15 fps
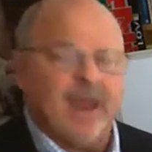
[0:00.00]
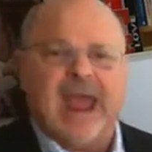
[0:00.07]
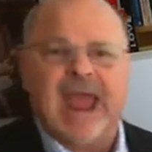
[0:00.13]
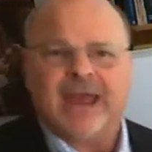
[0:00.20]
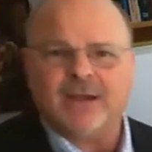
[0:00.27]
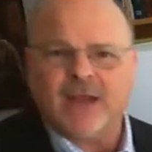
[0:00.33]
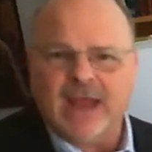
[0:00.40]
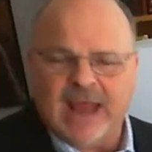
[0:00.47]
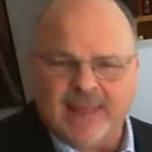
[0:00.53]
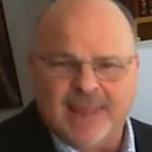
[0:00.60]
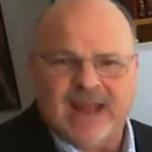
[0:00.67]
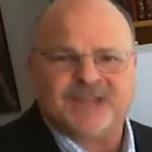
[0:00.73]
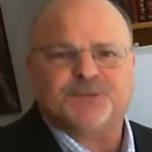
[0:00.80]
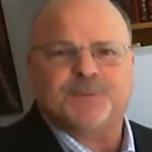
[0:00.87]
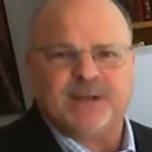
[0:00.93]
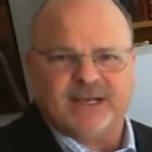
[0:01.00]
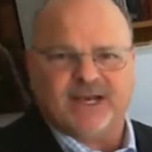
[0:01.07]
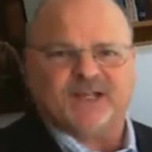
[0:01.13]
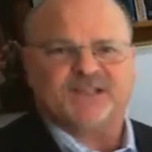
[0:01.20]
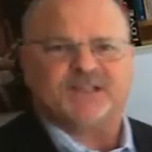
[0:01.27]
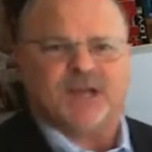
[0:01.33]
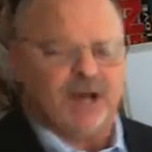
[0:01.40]
And and that's
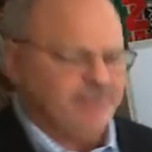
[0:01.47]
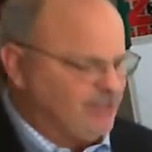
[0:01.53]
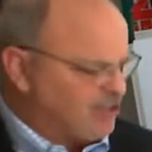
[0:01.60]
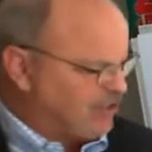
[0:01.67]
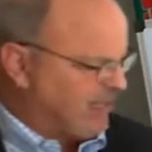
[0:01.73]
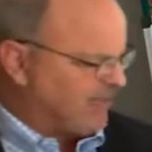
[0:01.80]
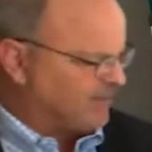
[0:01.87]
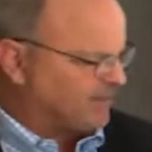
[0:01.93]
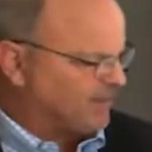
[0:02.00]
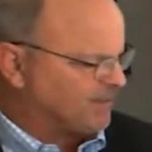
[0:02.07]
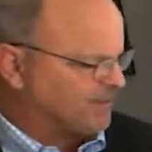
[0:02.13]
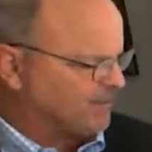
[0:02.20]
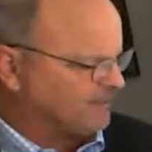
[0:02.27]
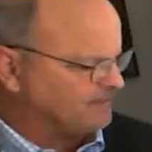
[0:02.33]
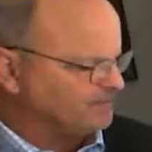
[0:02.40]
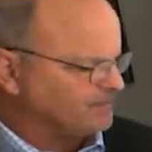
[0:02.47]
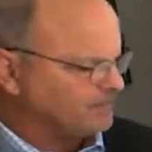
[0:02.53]
because of Jesus.